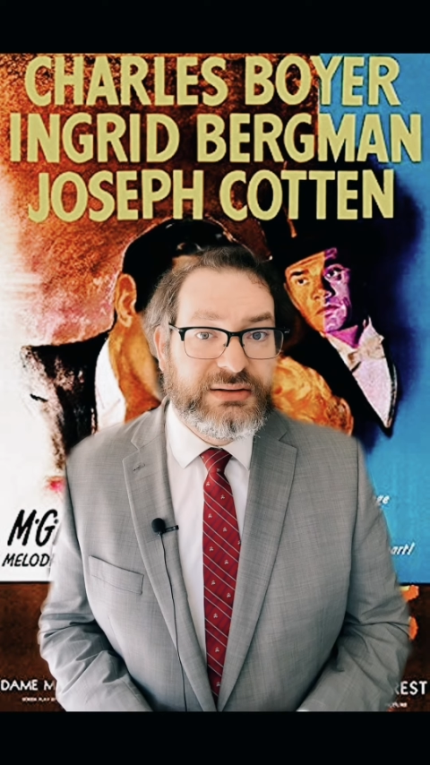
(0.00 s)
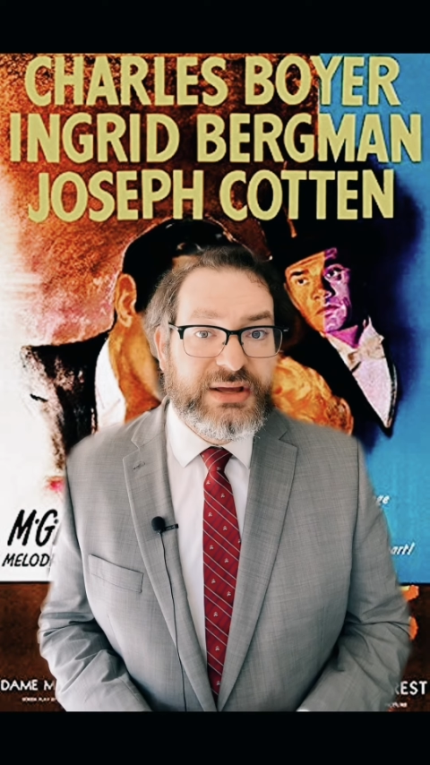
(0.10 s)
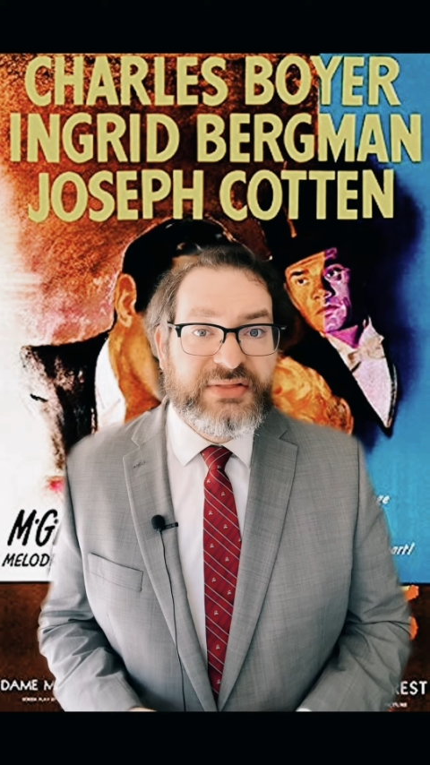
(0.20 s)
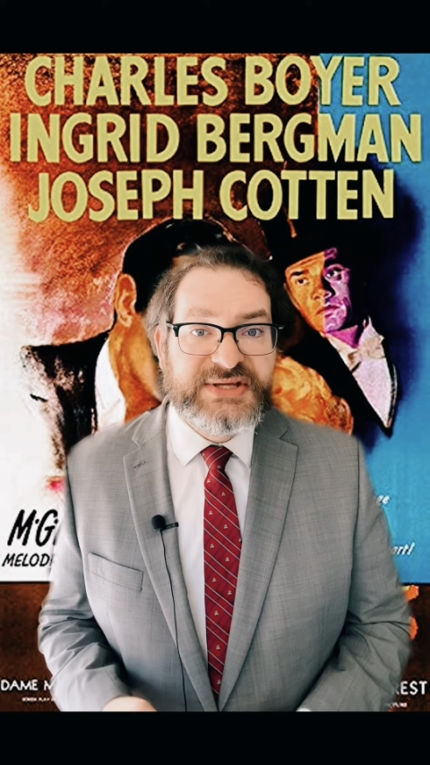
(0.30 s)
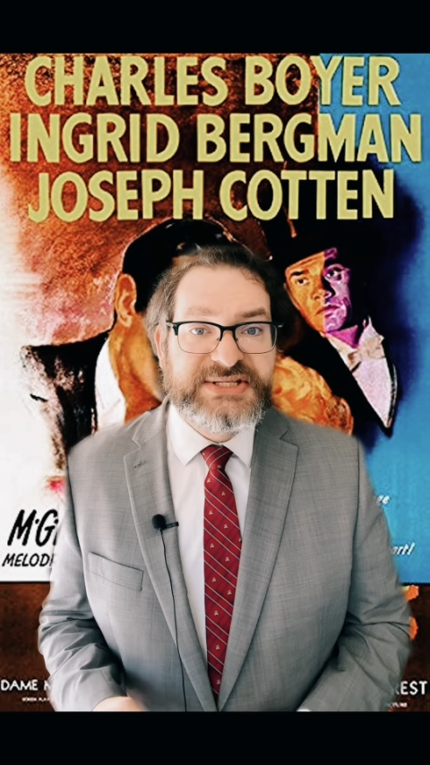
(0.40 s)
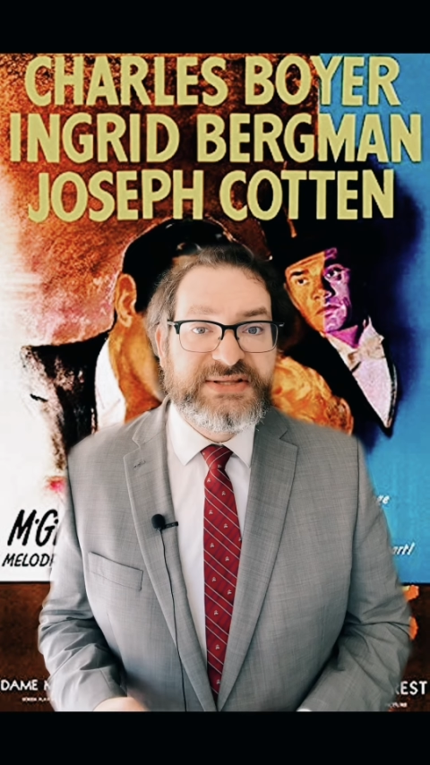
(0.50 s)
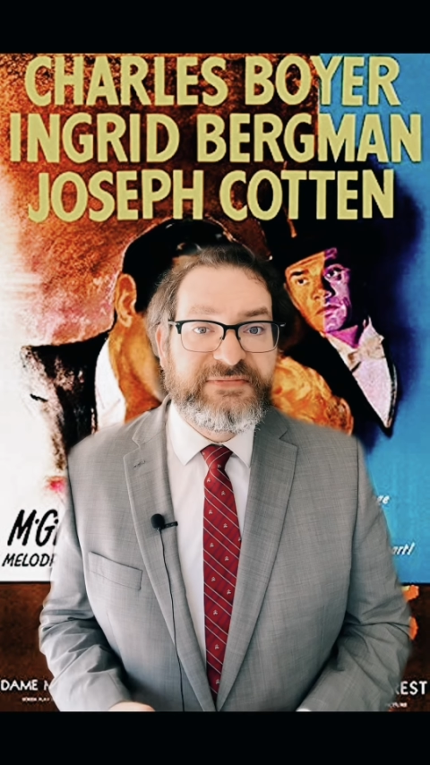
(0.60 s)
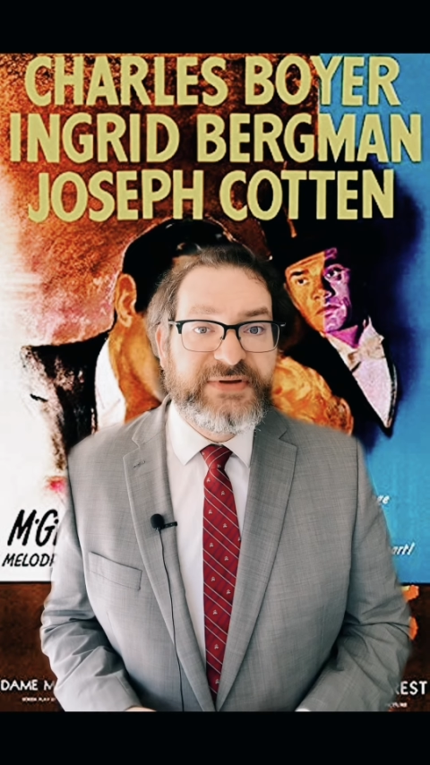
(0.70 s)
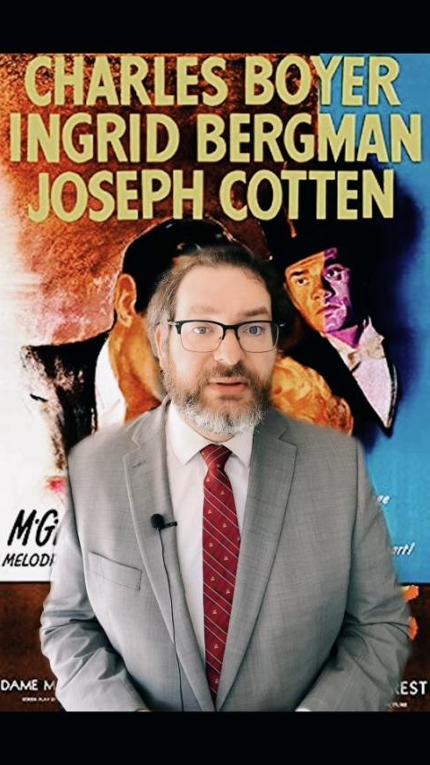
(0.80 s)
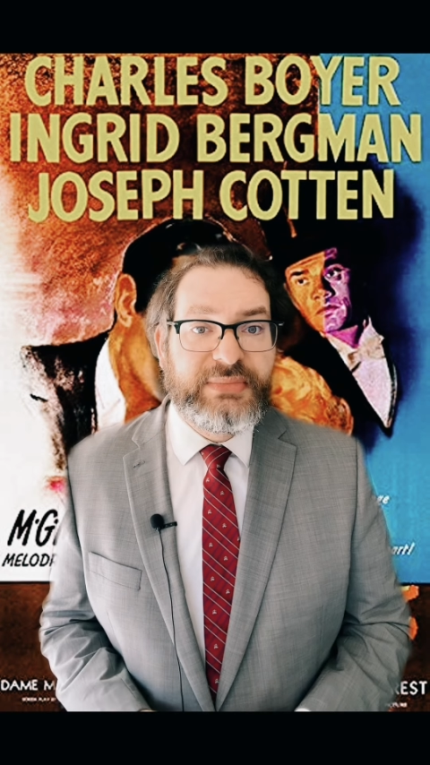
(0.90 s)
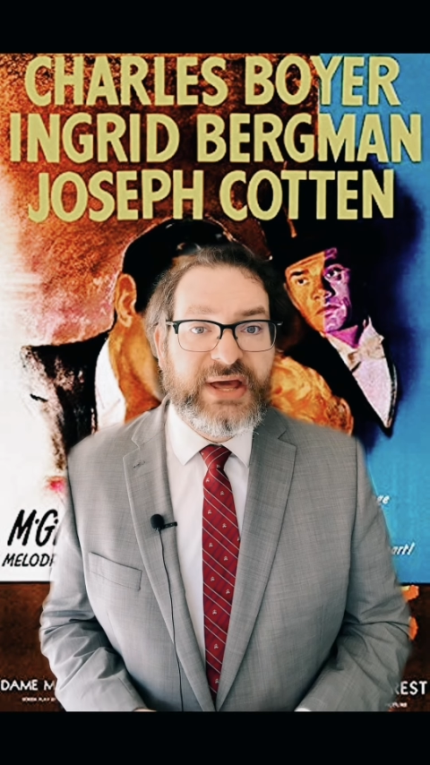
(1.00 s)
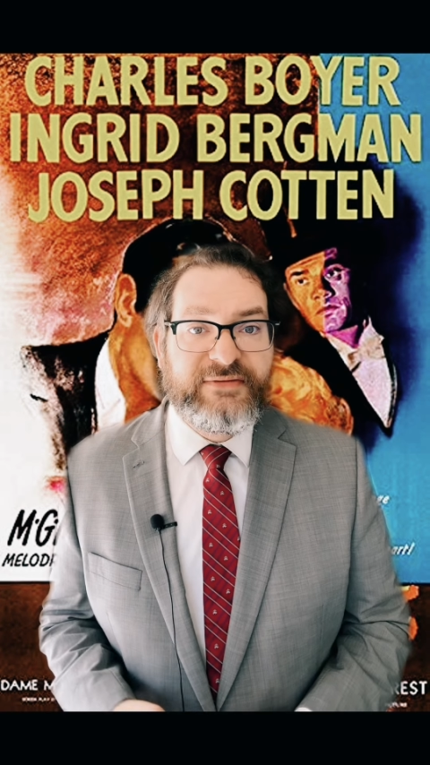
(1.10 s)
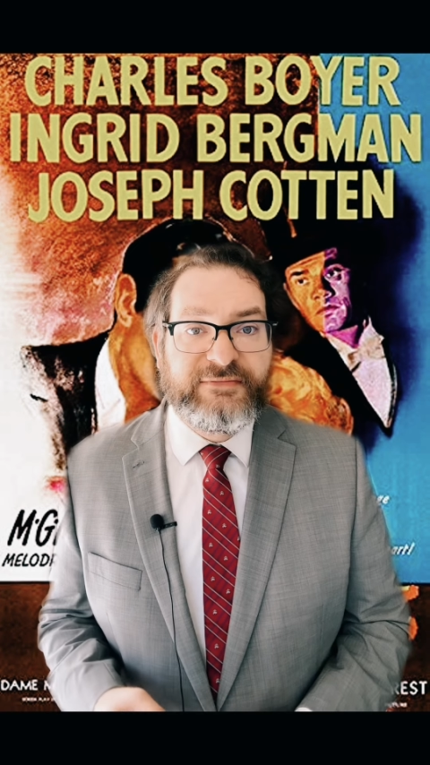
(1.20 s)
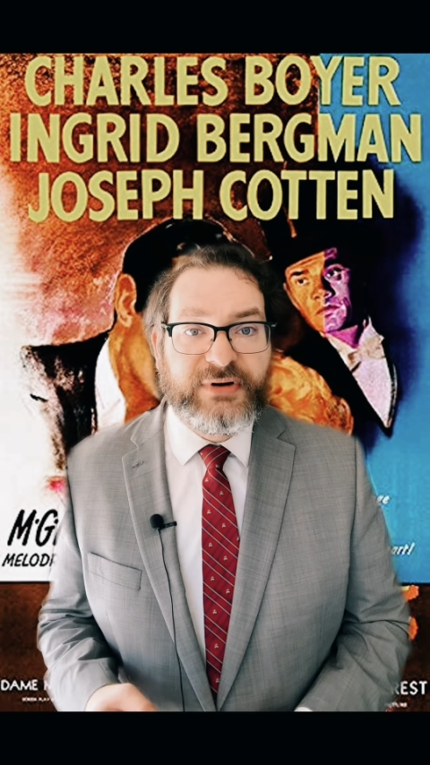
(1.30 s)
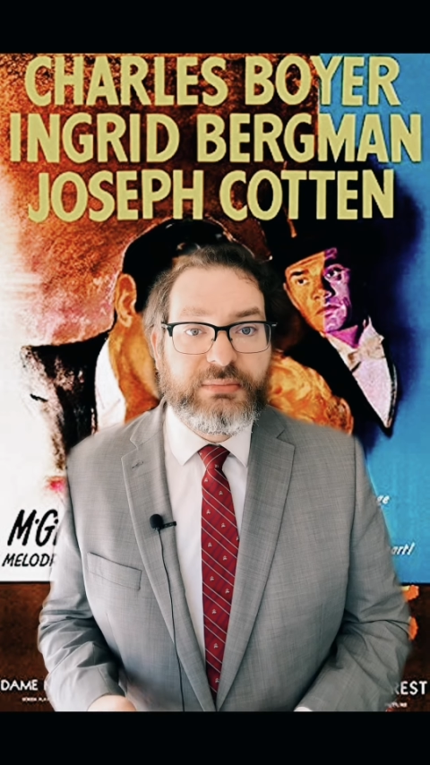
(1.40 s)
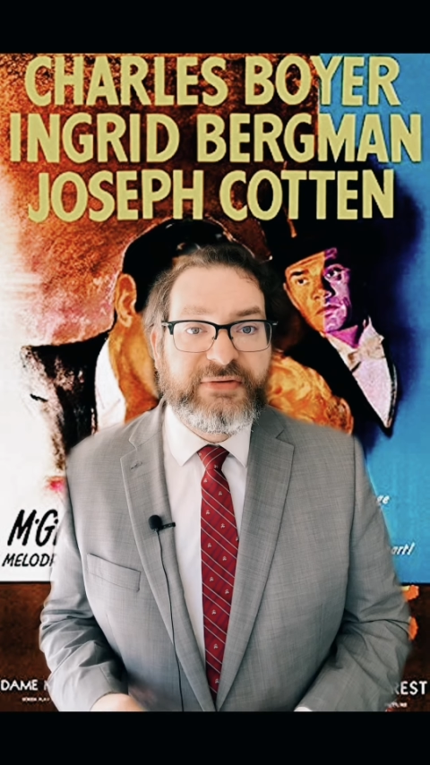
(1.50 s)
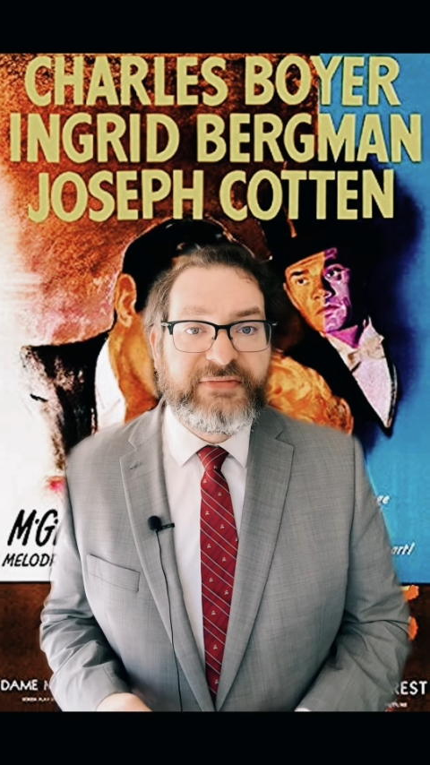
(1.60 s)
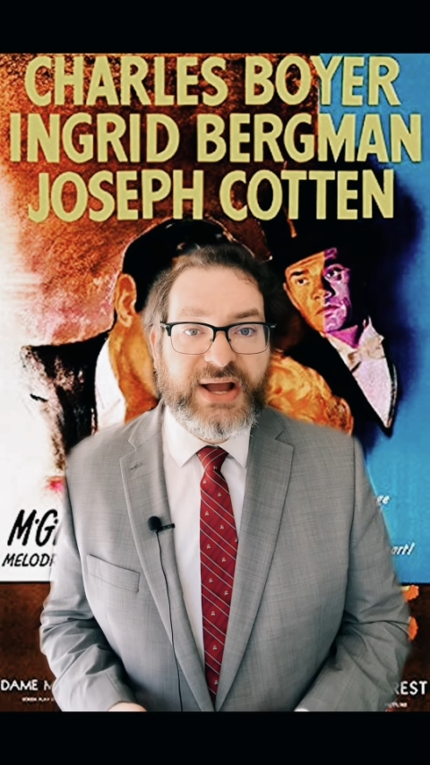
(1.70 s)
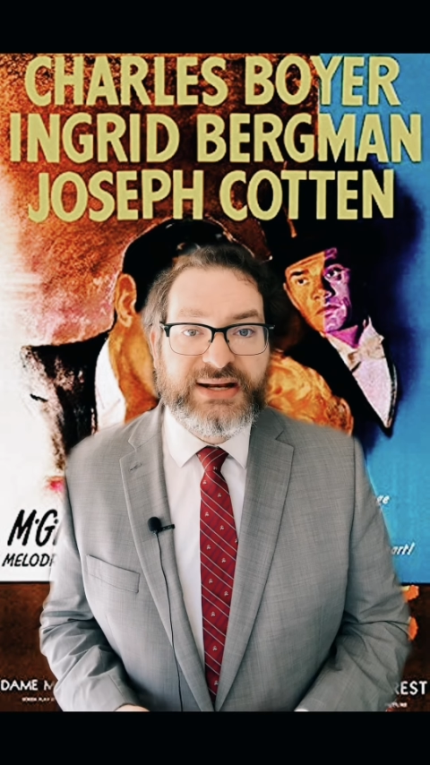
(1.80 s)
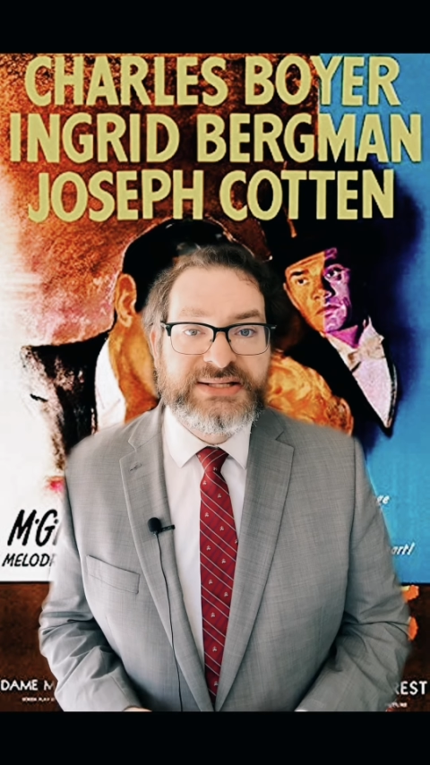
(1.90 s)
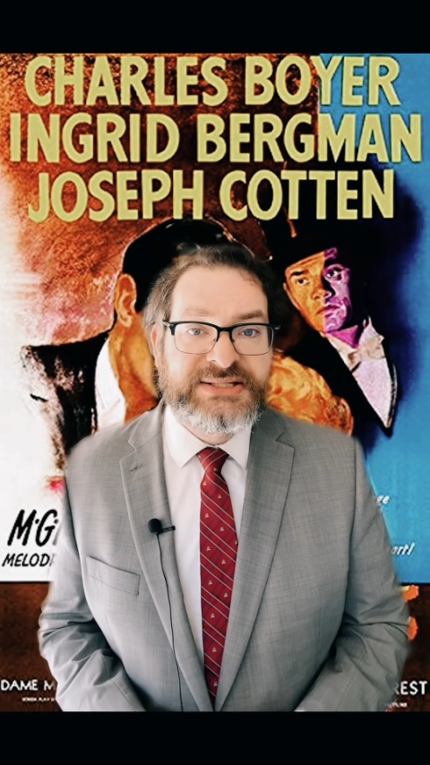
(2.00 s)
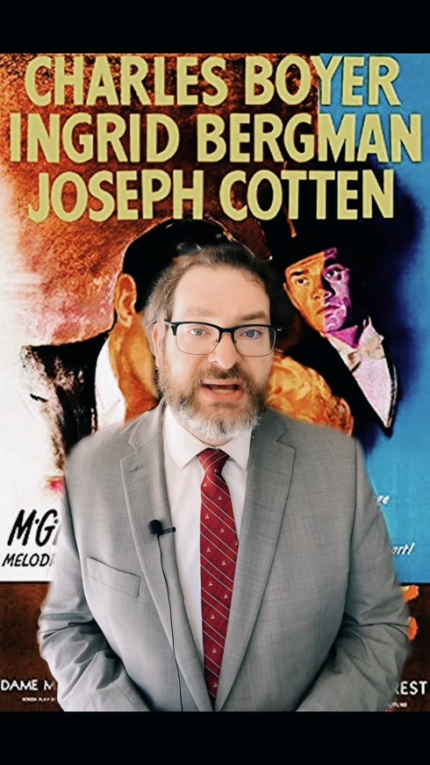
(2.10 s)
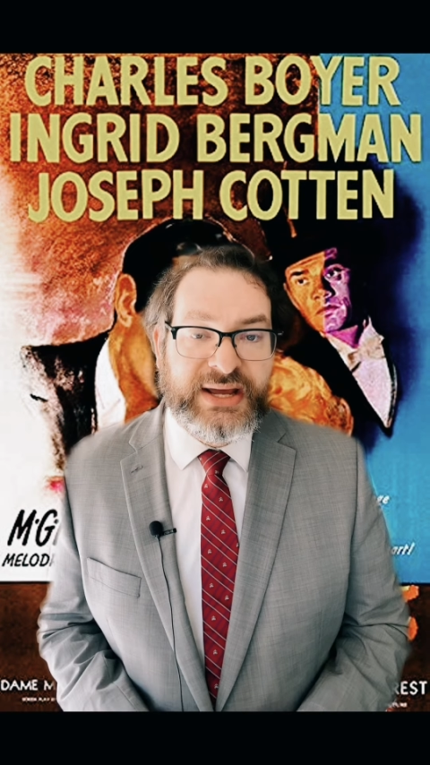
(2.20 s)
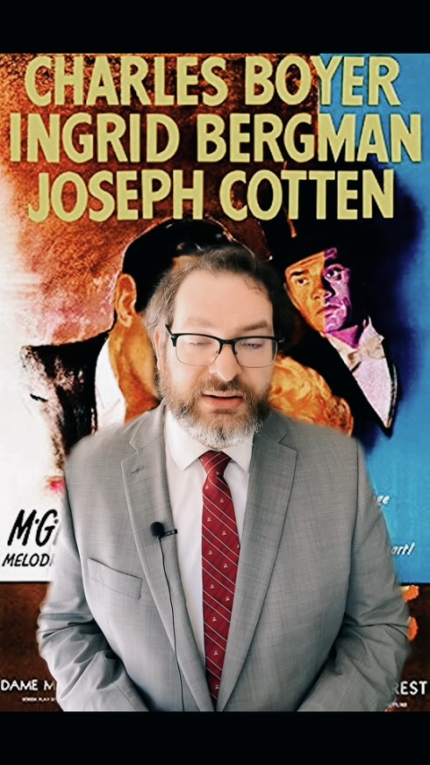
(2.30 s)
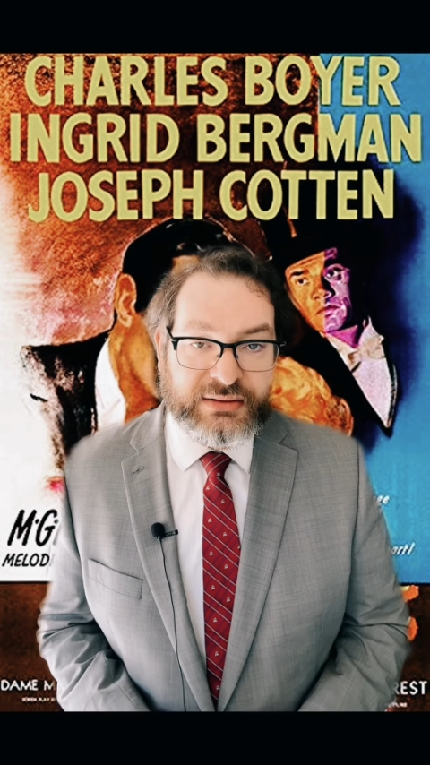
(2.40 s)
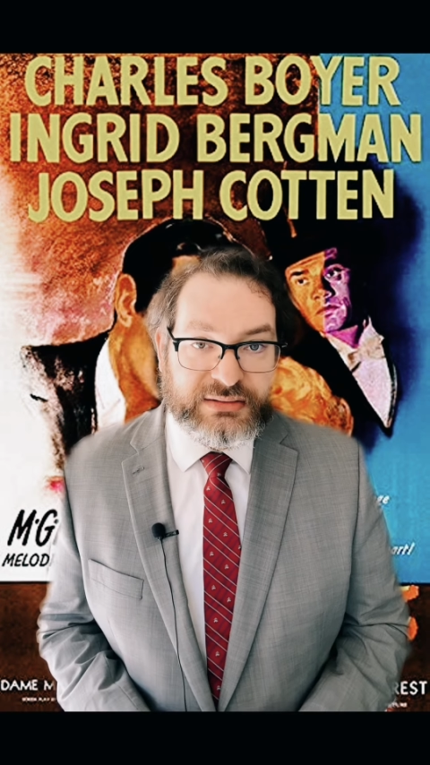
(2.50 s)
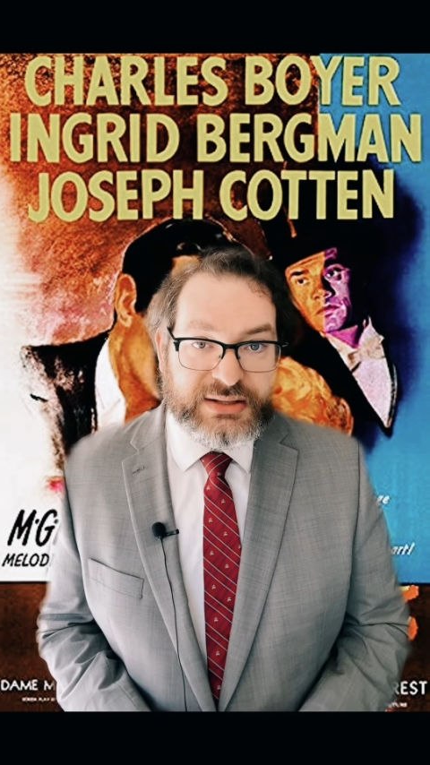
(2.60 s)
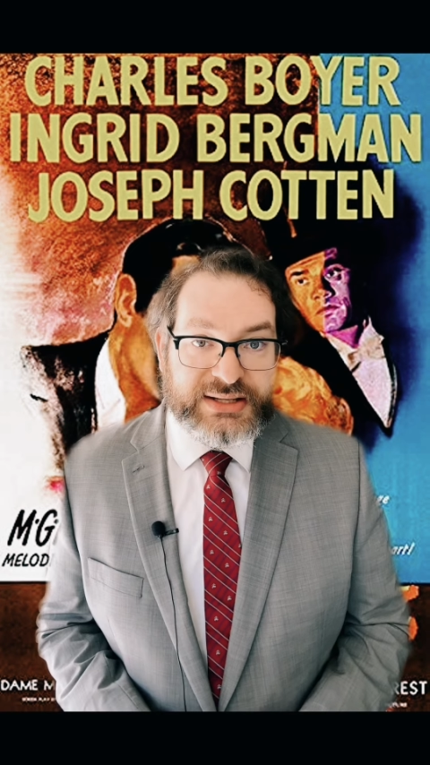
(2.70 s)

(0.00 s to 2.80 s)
This is the film that verbified its title.